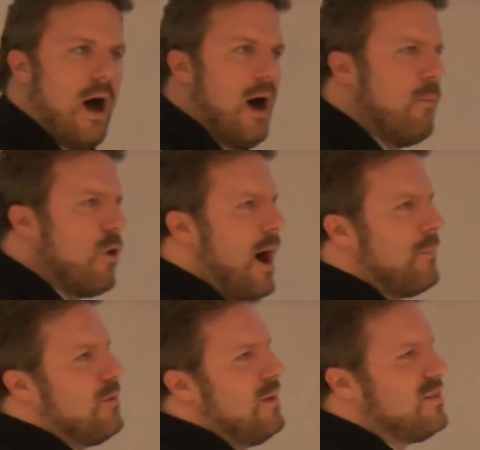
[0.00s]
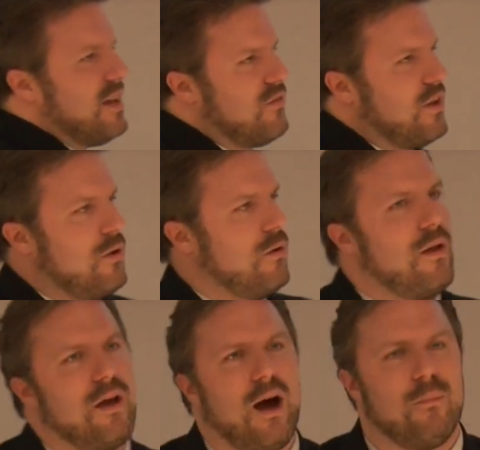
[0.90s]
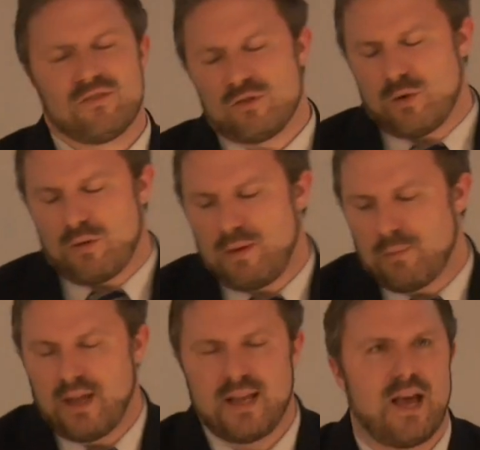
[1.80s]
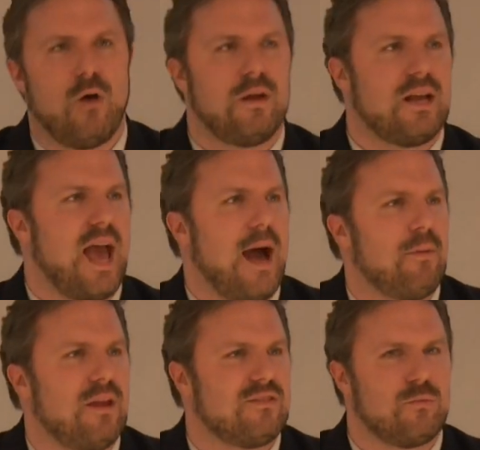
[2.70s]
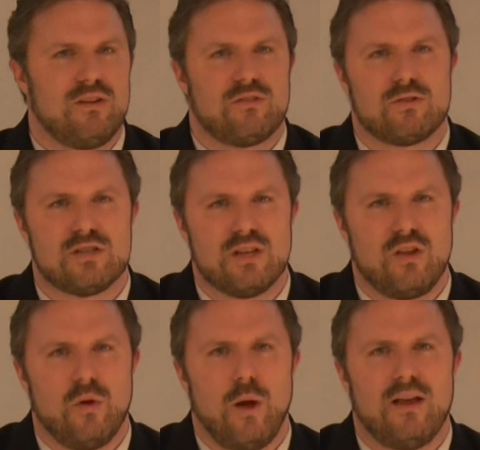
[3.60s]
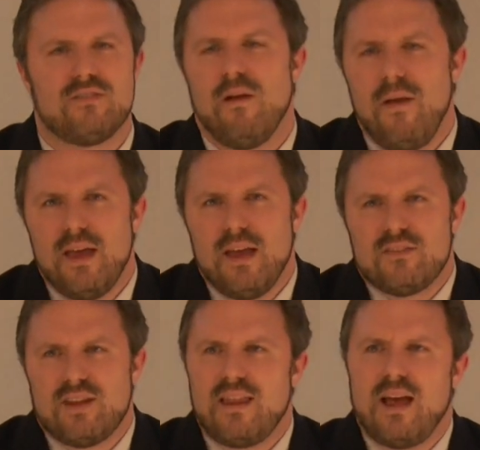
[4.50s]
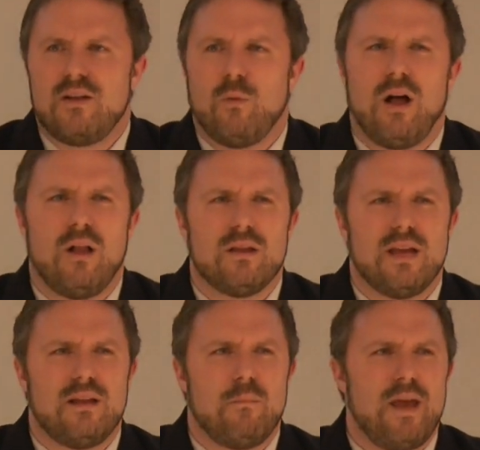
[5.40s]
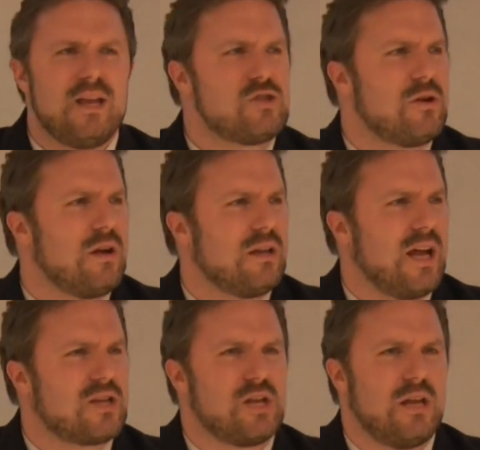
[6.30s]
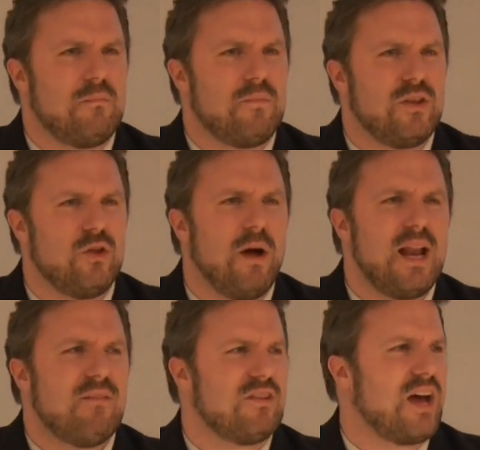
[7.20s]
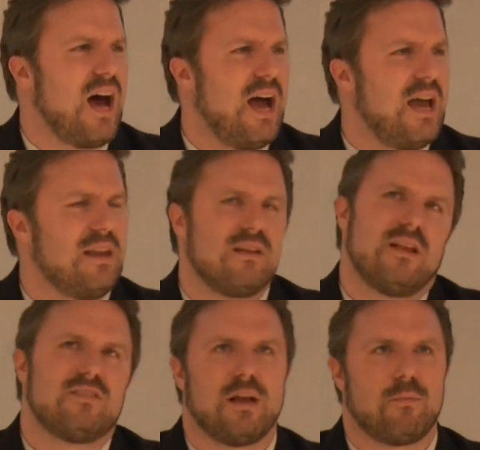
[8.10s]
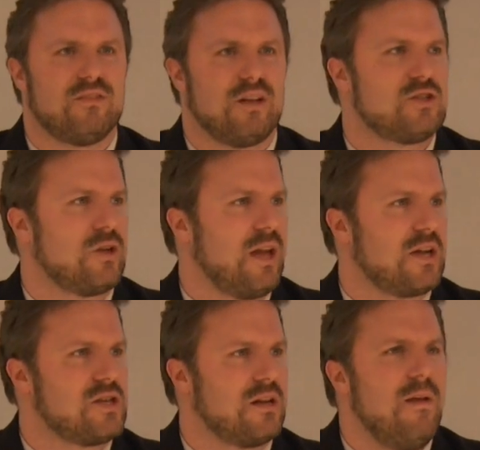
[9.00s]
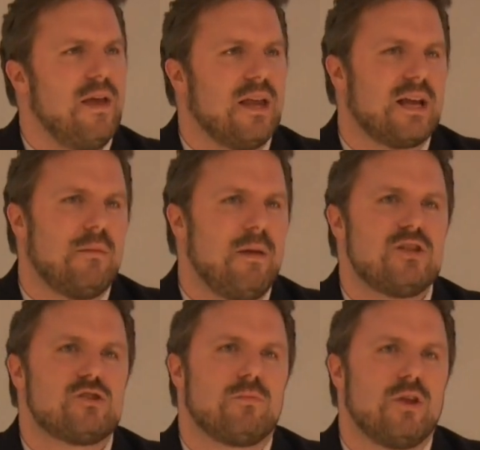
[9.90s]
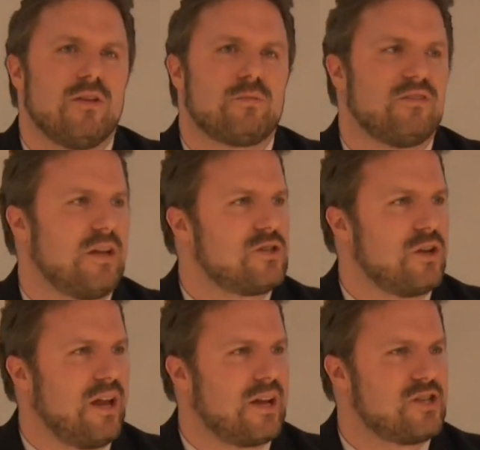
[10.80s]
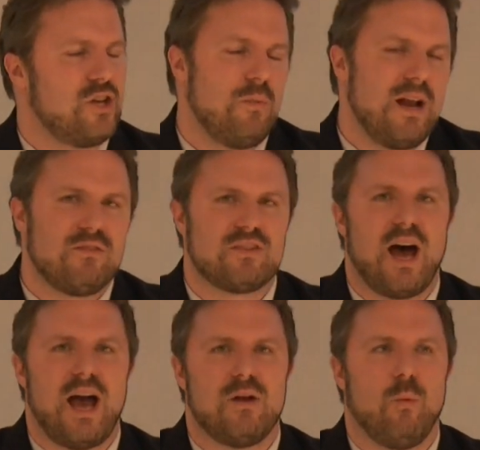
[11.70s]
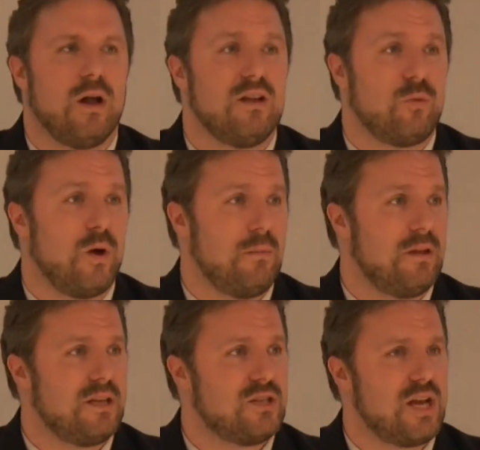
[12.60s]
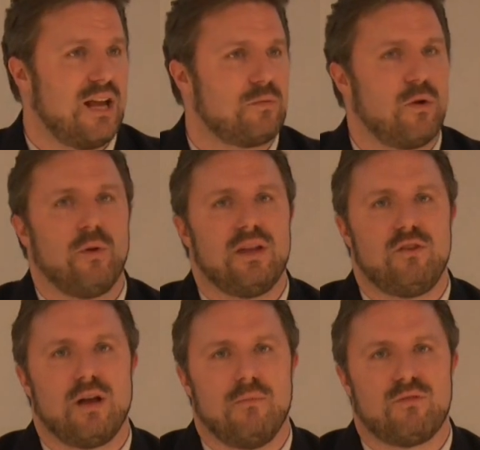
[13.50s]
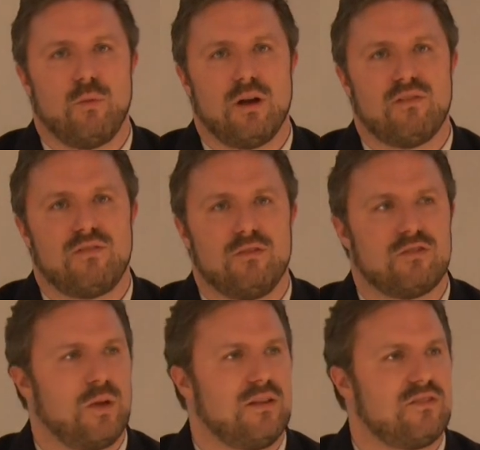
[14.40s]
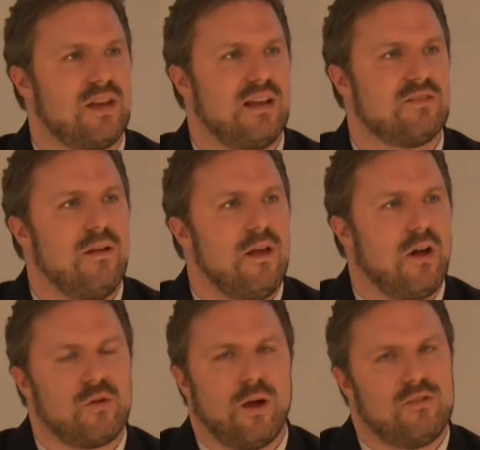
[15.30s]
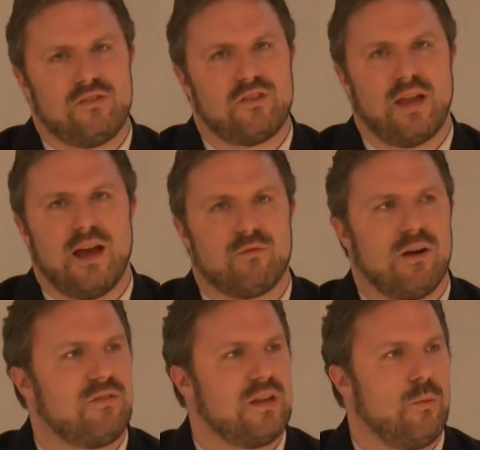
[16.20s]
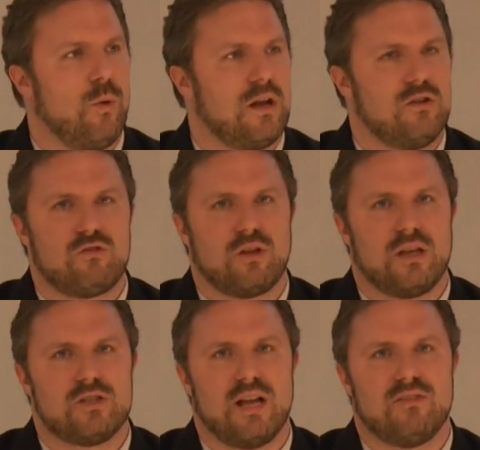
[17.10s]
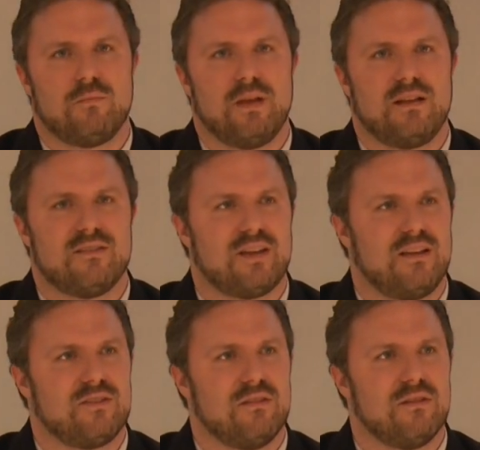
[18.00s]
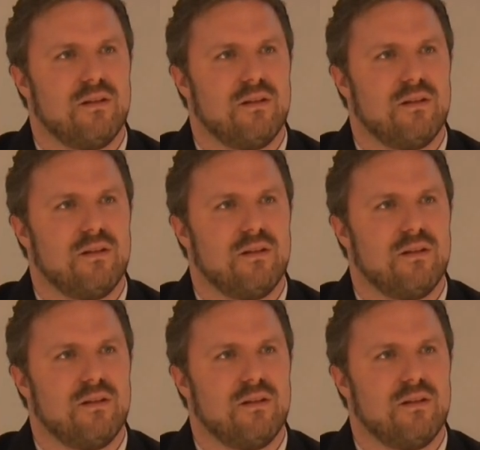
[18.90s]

A more optimistic view, associated with people like Gelman and Kaplan and researchers in the US, say that, well, in a major election, you might have as high, like, I'll take a presidential election. Like in a major US presidential election, you might have as a high in a 1 in 20 million chance, but only if you come from one of a few swing states. Otherwise, you still have roughly a 1 in a trillion chance of being decisive.